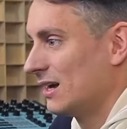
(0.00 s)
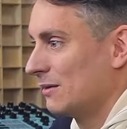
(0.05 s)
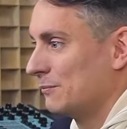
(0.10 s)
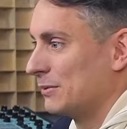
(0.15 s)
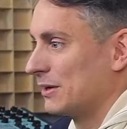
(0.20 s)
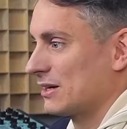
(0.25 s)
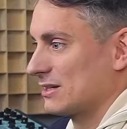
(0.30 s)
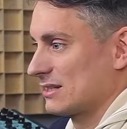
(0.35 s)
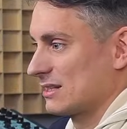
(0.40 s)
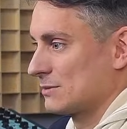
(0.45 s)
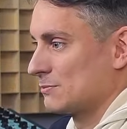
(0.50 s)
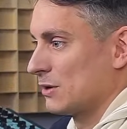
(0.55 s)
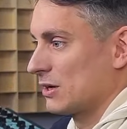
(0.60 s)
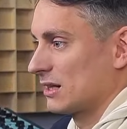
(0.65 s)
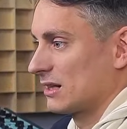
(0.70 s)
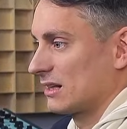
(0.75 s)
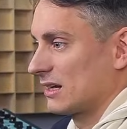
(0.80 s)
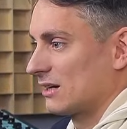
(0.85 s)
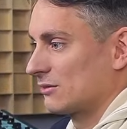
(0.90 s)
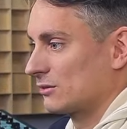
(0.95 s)
because it's
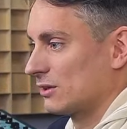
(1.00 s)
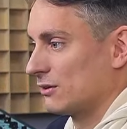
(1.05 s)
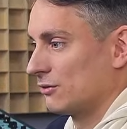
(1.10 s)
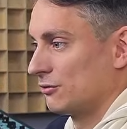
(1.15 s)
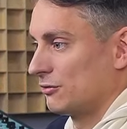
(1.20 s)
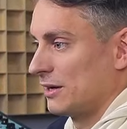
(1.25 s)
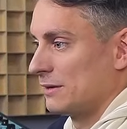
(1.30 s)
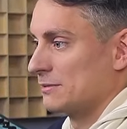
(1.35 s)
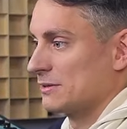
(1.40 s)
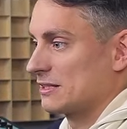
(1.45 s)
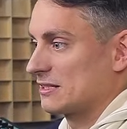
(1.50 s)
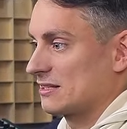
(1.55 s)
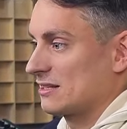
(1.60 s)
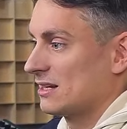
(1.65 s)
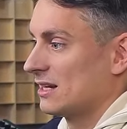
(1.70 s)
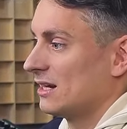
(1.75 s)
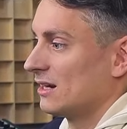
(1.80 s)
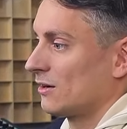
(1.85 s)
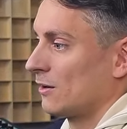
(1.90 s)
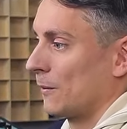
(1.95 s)
modeled after a famous
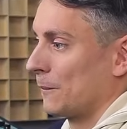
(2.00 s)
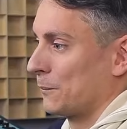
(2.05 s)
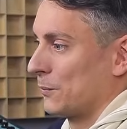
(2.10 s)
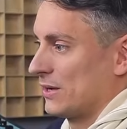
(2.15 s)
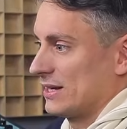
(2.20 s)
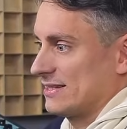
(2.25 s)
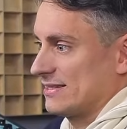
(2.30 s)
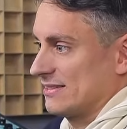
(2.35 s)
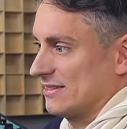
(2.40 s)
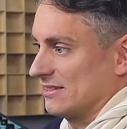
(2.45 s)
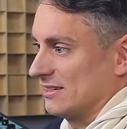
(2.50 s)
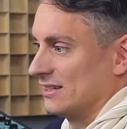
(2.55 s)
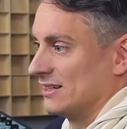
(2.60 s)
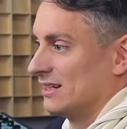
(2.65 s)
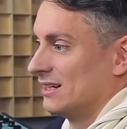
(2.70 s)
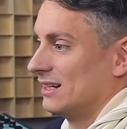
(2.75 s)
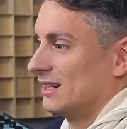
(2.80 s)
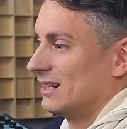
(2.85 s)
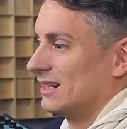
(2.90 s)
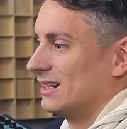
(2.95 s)
compressor
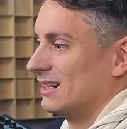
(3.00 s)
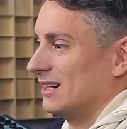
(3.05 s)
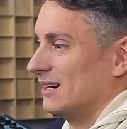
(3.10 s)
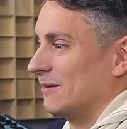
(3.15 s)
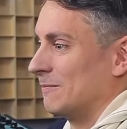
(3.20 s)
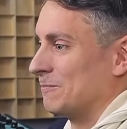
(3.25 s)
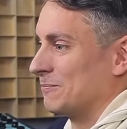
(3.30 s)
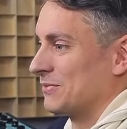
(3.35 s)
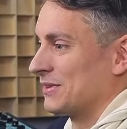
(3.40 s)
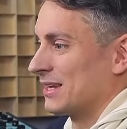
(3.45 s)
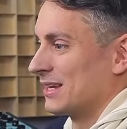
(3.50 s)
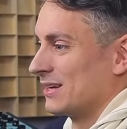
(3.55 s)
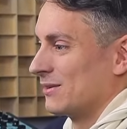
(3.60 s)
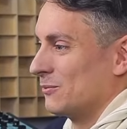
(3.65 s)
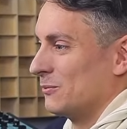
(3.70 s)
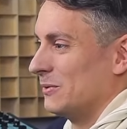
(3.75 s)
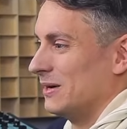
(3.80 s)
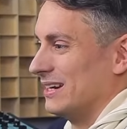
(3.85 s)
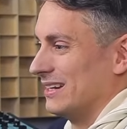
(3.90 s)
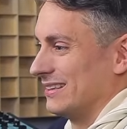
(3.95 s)
um,
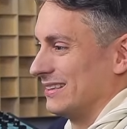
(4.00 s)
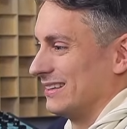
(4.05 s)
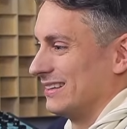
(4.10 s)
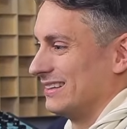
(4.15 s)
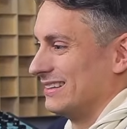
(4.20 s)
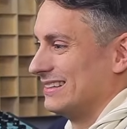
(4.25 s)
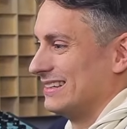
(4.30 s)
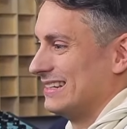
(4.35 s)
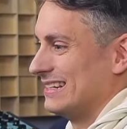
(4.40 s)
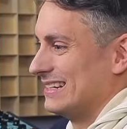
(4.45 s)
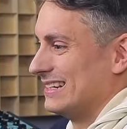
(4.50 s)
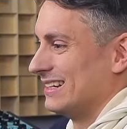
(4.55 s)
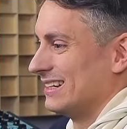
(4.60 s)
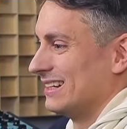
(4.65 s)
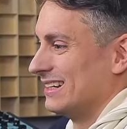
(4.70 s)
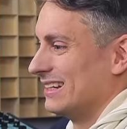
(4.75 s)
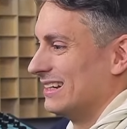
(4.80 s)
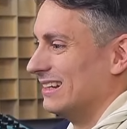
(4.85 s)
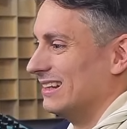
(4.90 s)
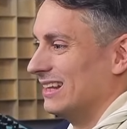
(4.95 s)
with the
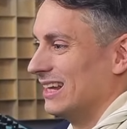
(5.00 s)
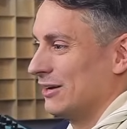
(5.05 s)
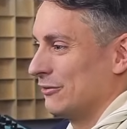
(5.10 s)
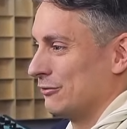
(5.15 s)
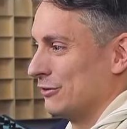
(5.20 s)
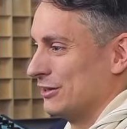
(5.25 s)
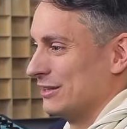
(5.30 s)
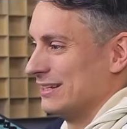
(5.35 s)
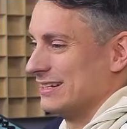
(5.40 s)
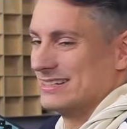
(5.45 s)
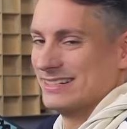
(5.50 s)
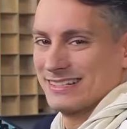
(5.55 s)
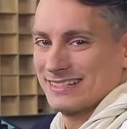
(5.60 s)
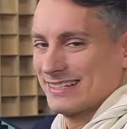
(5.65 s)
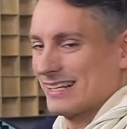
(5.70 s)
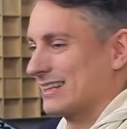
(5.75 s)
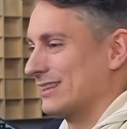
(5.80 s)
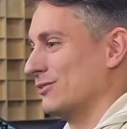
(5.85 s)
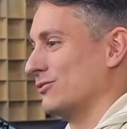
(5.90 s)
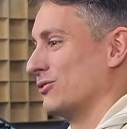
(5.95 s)
11 digits
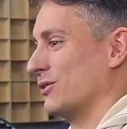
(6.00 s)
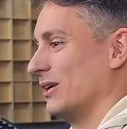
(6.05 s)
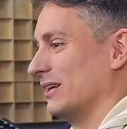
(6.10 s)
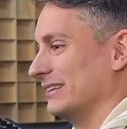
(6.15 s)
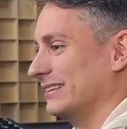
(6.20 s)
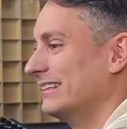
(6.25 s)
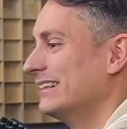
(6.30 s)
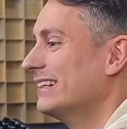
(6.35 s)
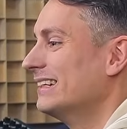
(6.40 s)
at the front.